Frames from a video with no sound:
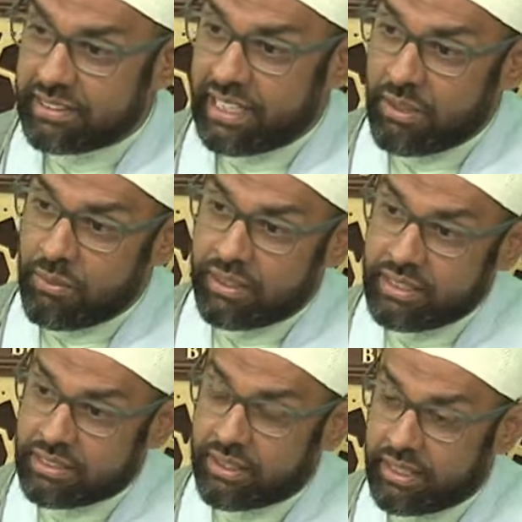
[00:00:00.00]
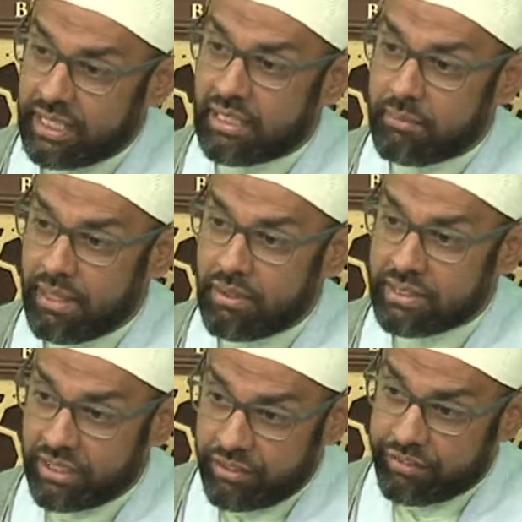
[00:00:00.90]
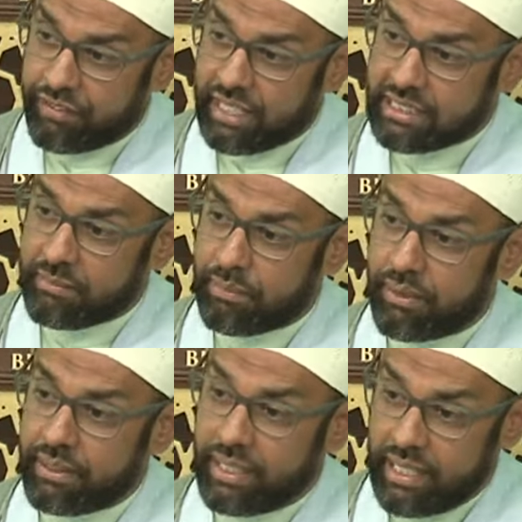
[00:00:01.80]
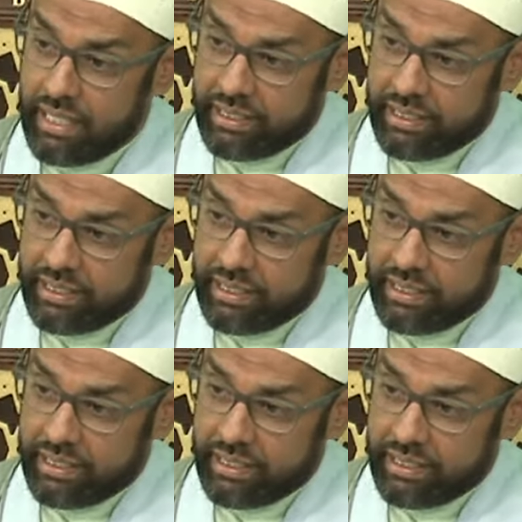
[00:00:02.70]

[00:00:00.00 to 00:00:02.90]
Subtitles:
that I want us to think about and reflect upon.